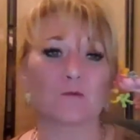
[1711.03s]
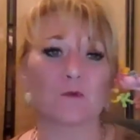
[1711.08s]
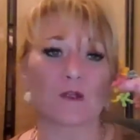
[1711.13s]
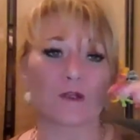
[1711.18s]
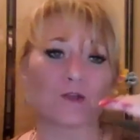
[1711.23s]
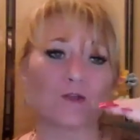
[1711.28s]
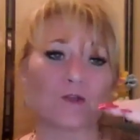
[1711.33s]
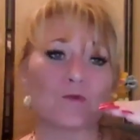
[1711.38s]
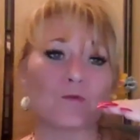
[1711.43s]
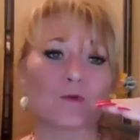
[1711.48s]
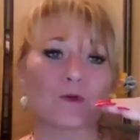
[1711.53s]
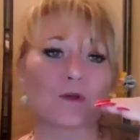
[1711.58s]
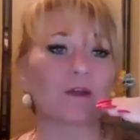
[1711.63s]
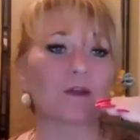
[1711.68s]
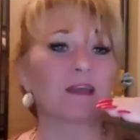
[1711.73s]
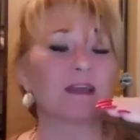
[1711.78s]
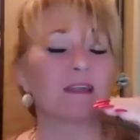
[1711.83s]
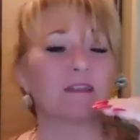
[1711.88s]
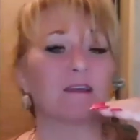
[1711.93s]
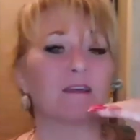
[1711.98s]
where you were
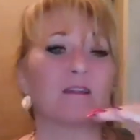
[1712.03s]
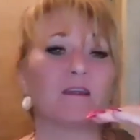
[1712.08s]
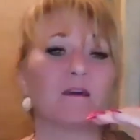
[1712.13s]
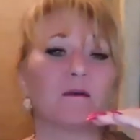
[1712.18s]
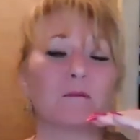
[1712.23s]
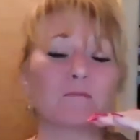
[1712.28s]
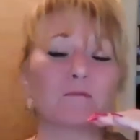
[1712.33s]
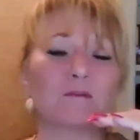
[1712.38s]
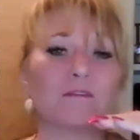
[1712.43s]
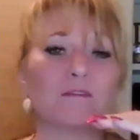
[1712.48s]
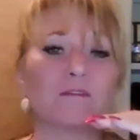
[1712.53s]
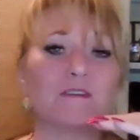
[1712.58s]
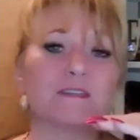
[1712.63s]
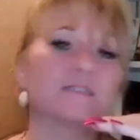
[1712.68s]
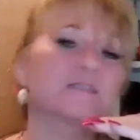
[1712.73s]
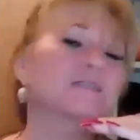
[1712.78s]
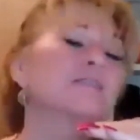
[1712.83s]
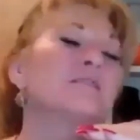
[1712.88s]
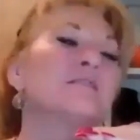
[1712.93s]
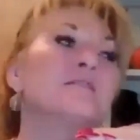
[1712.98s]
in a
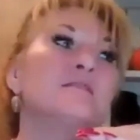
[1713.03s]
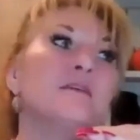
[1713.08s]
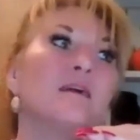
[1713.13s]
previous